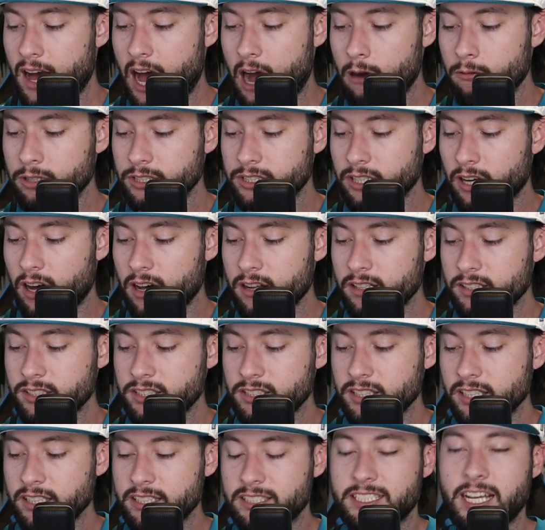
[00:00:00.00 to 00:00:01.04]
I was
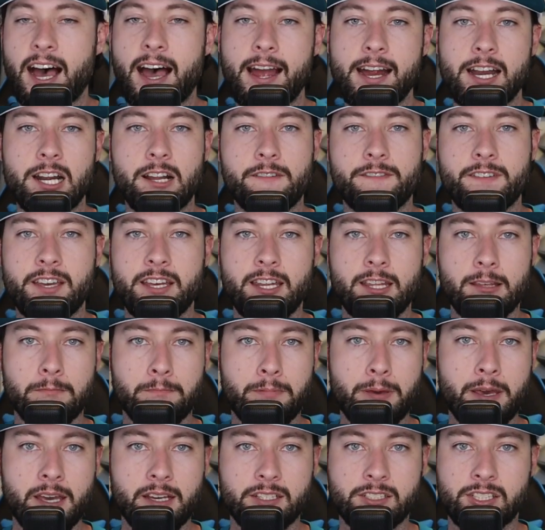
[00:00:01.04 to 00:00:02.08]
honestly tired of getting
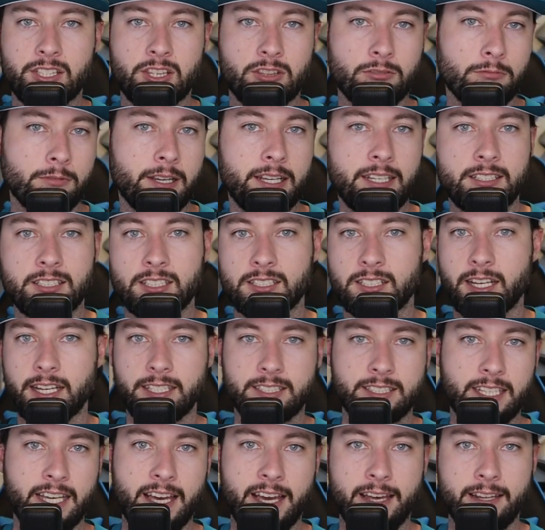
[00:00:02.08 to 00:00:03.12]
picks three to
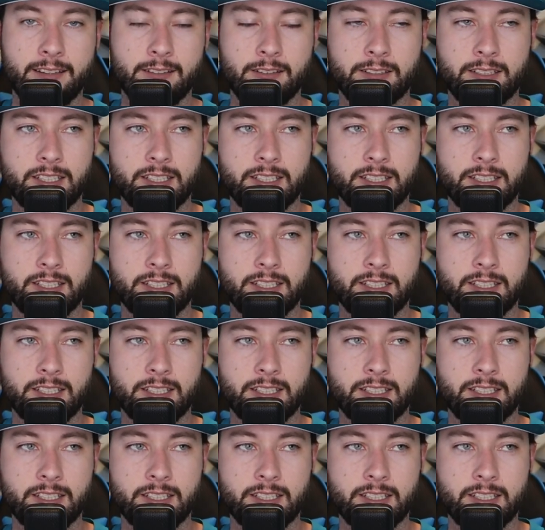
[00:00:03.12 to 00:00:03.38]
like ten.